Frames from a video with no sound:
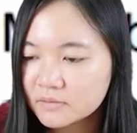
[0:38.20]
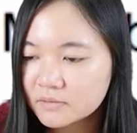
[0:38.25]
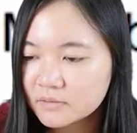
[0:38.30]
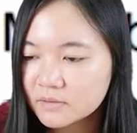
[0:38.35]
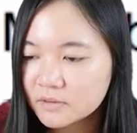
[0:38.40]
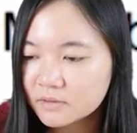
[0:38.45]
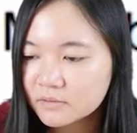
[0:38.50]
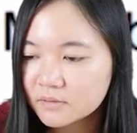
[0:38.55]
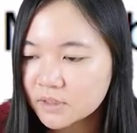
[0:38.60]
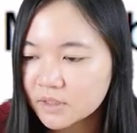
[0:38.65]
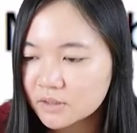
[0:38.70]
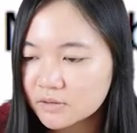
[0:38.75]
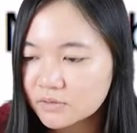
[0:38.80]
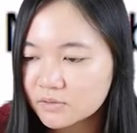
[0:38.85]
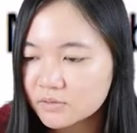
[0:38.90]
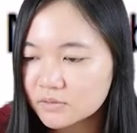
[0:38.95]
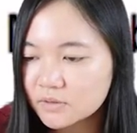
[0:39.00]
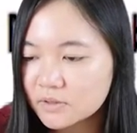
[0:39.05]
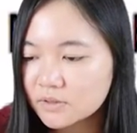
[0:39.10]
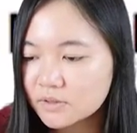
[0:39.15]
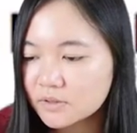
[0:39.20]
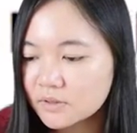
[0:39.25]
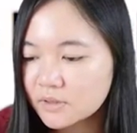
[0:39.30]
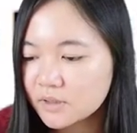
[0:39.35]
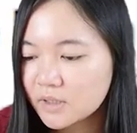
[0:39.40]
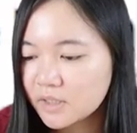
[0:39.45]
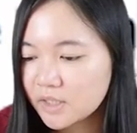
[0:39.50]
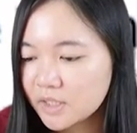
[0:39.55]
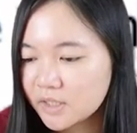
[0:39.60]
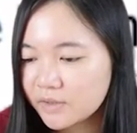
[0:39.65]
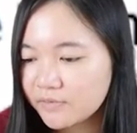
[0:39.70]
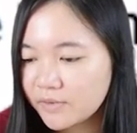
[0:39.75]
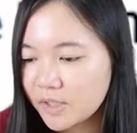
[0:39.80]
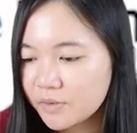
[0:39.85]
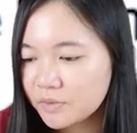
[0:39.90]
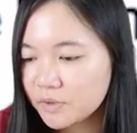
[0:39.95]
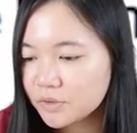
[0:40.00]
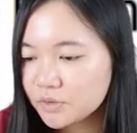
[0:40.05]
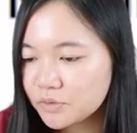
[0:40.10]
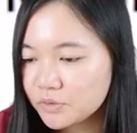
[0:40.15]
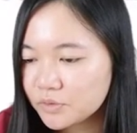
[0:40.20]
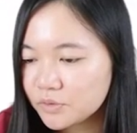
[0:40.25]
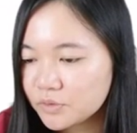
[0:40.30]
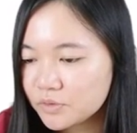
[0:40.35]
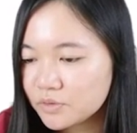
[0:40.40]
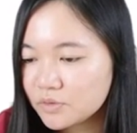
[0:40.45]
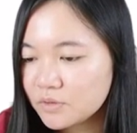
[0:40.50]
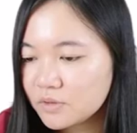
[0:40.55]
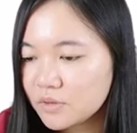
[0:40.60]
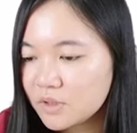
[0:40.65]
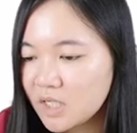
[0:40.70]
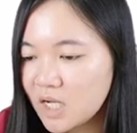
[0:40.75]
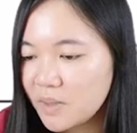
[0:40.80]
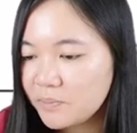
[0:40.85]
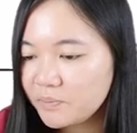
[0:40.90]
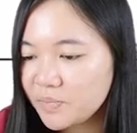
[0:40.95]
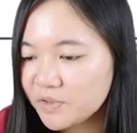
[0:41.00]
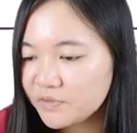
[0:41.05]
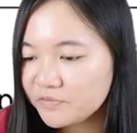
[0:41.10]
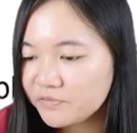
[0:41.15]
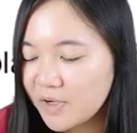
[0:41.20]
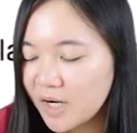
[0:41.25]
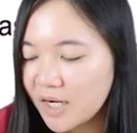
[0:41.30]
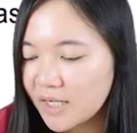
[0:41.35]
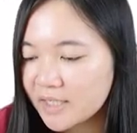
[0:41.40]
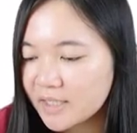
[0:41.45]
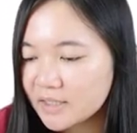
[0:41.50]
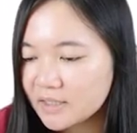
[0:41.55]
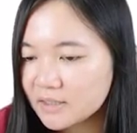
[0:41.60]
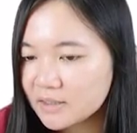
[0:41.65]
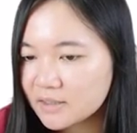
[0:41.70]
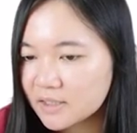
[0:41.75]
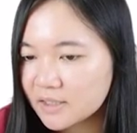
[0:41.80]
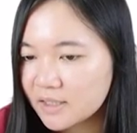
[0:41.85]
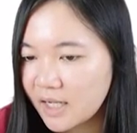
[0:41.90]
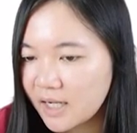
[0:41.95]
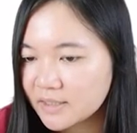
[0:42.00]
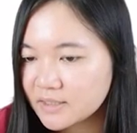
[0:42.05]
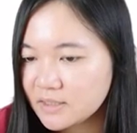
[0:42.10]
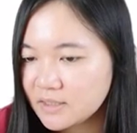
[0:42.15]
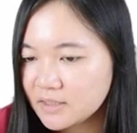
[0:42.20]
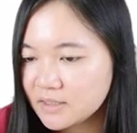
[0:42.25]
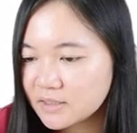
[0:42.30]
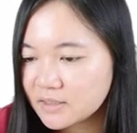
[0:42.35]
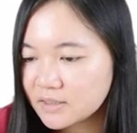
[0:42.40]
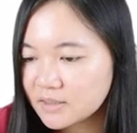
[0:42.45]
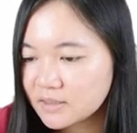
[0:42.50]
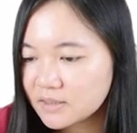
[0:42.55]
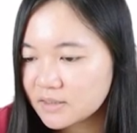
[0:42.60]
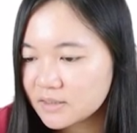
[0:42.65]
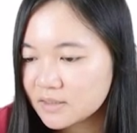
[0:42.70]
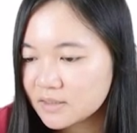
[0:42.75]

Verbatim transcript: So take note, if I were to amplify the lines,